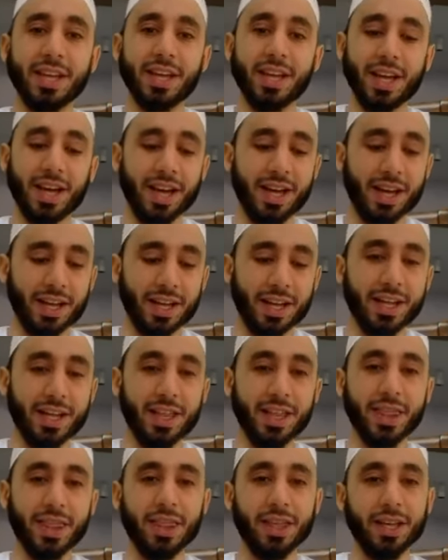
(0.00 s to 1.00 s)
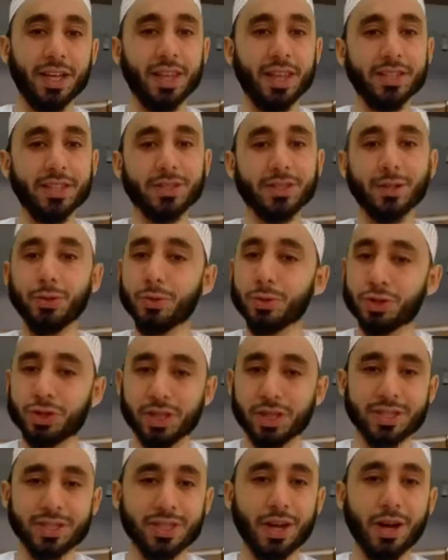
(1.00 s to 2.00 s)
the
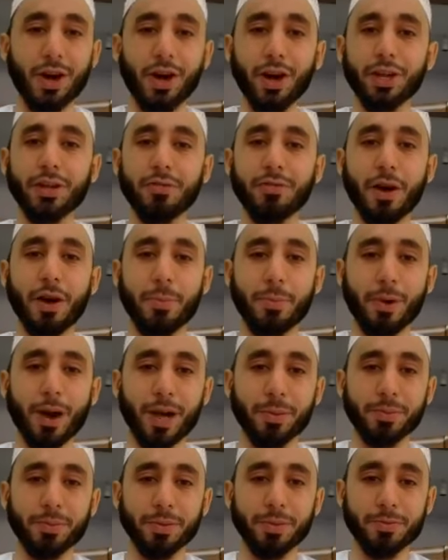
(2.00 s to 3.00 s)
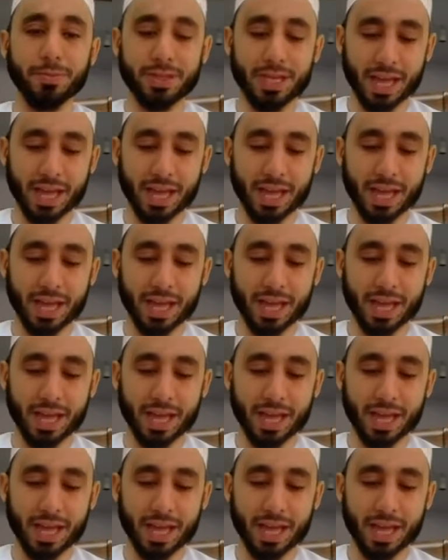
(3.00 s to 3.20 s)
solutions to all of our problems.